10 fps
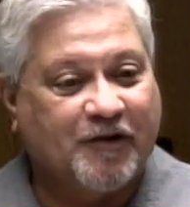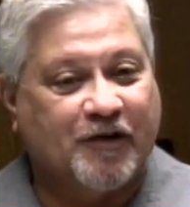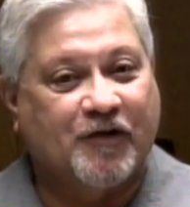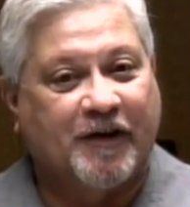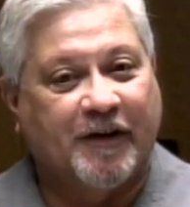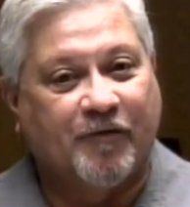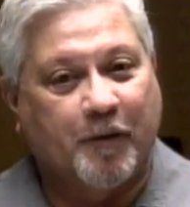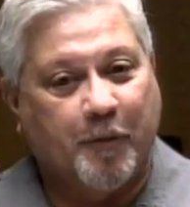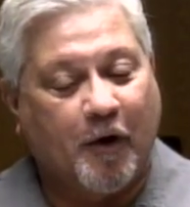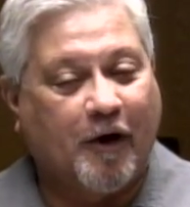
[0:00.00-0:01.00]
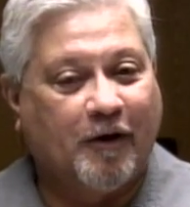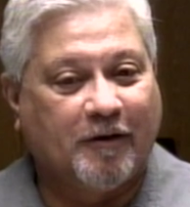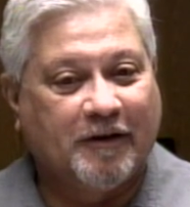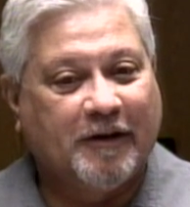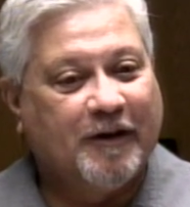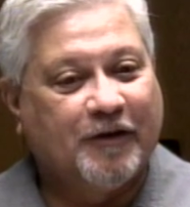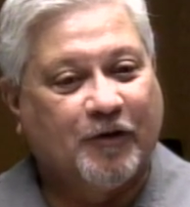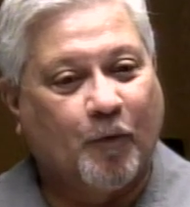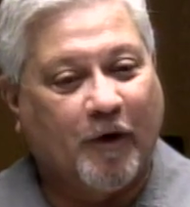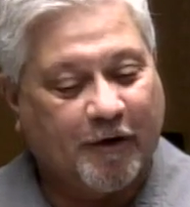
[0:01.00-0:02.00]
Just give the ball
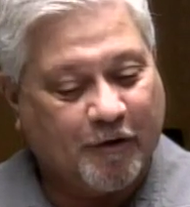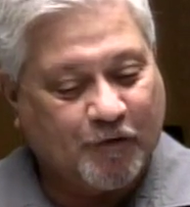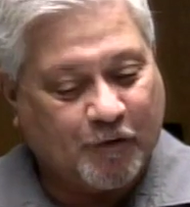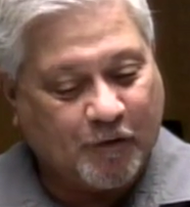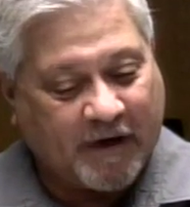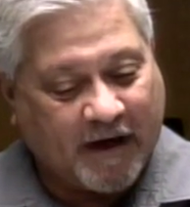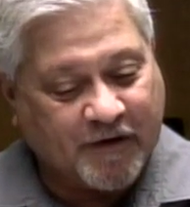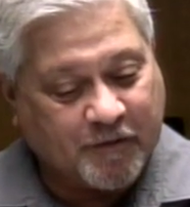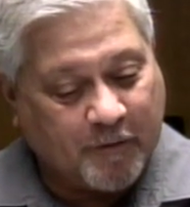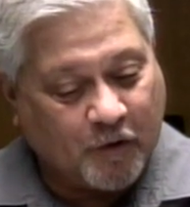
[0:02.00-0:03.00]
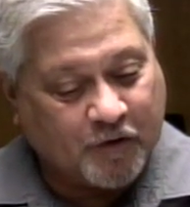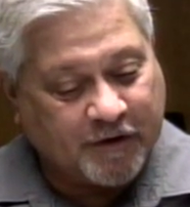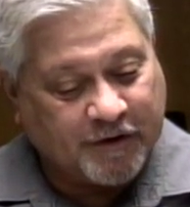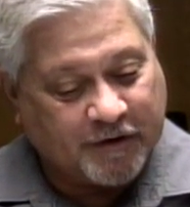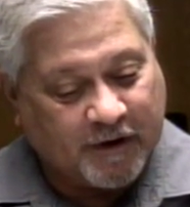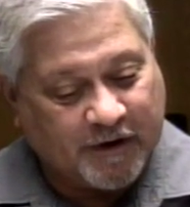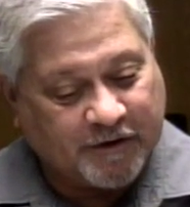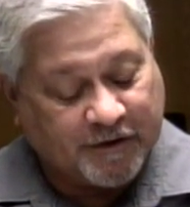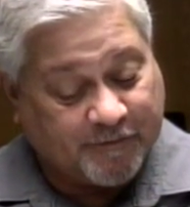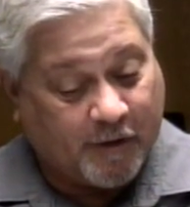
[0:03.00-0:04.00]
to one of those 2 guys, mostly
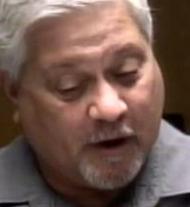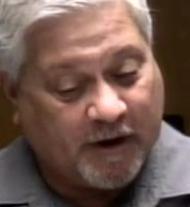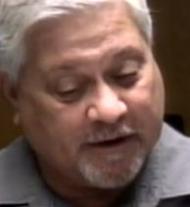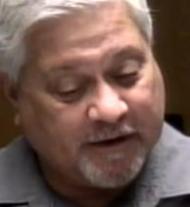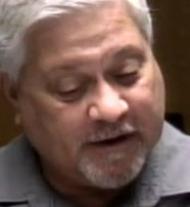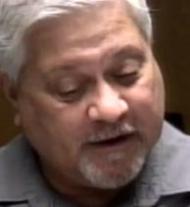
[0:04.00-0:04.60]
Devon.